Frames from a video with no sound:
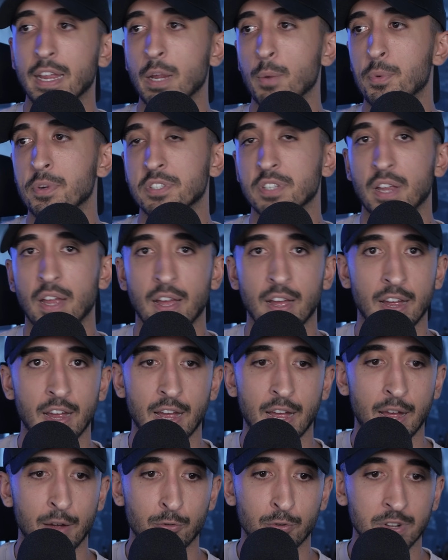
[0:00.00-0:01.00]
it was a,
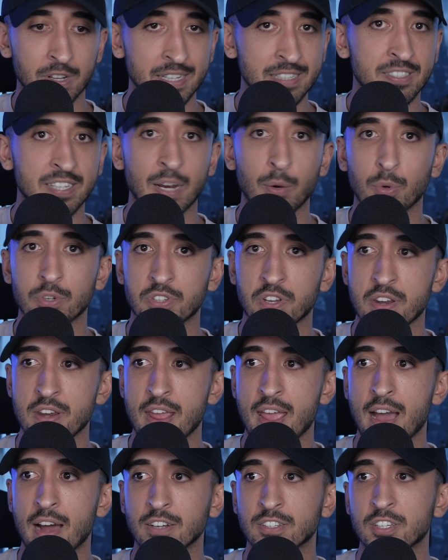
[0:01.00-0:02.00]
a release date was
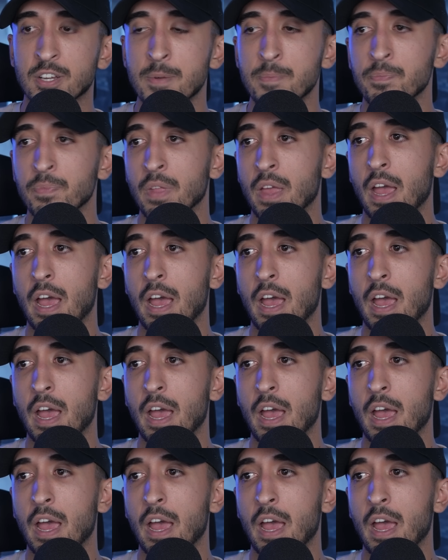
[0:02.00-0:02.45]
announced,